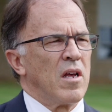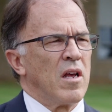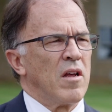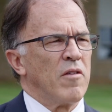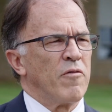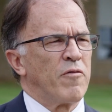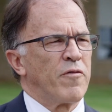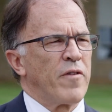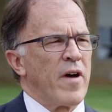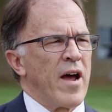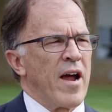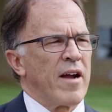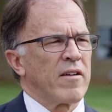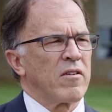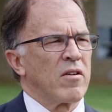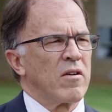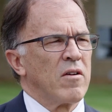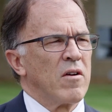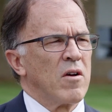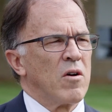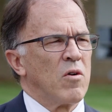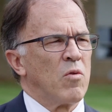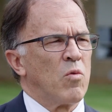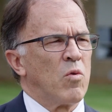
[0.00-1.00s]
In fact,
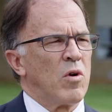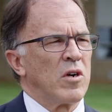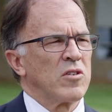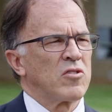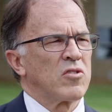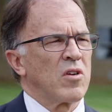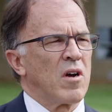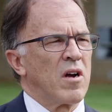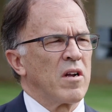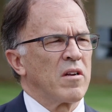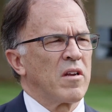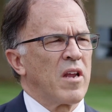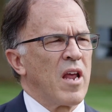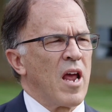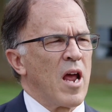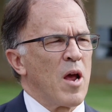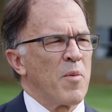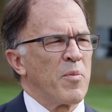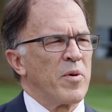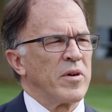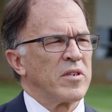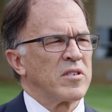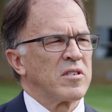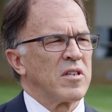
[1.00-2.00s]
once on
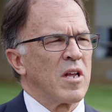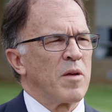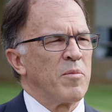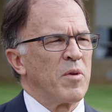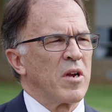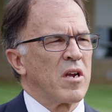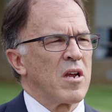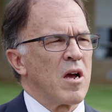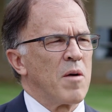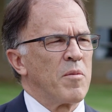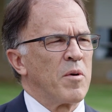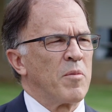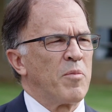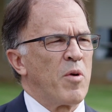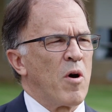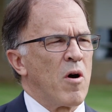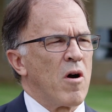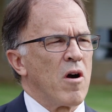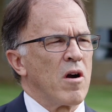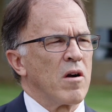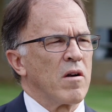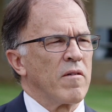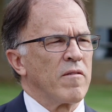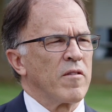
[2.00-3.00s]
campus, they become a
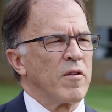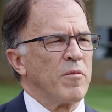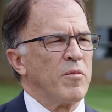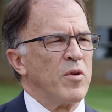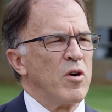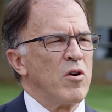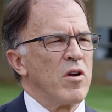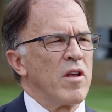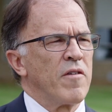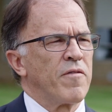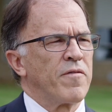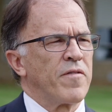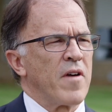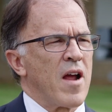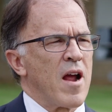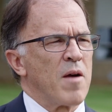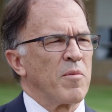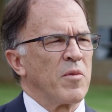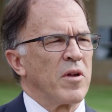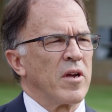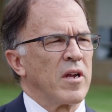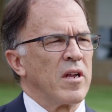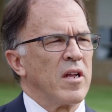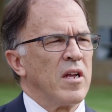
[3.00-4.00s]
part of the Mooney
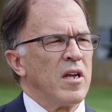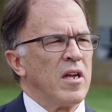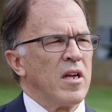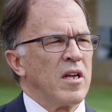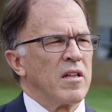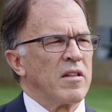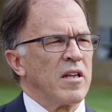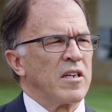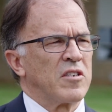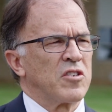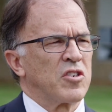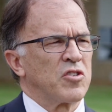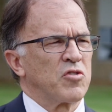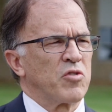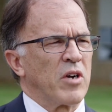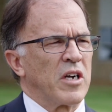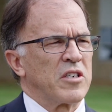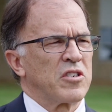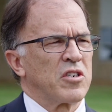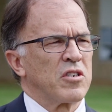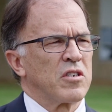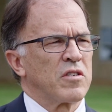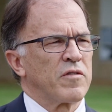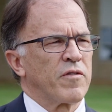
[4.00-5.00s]
family, that
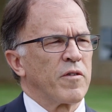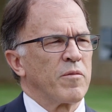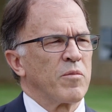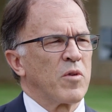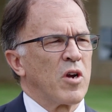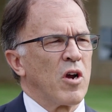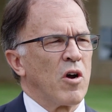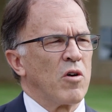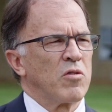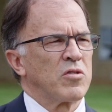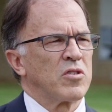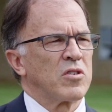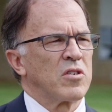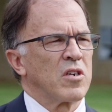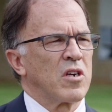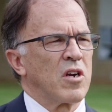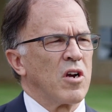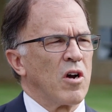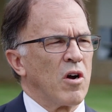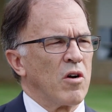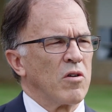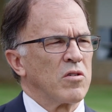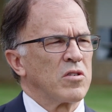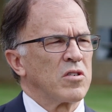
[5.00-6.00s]
stretches from coast to
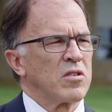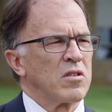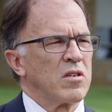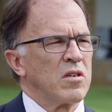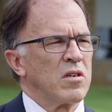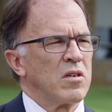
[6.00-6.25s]
coast.